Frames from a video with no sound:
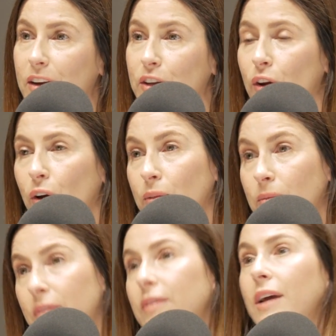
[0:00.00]
And, you know,
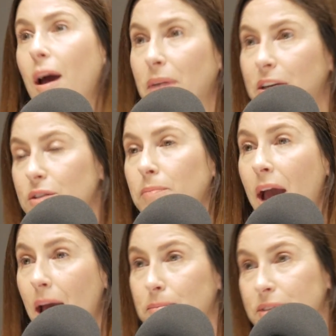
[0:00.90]
coming to
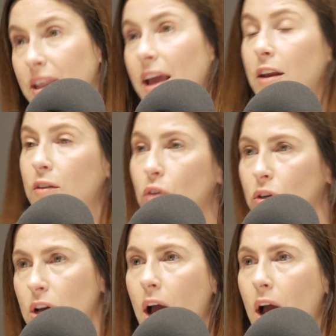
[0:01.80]
perhaps the end of your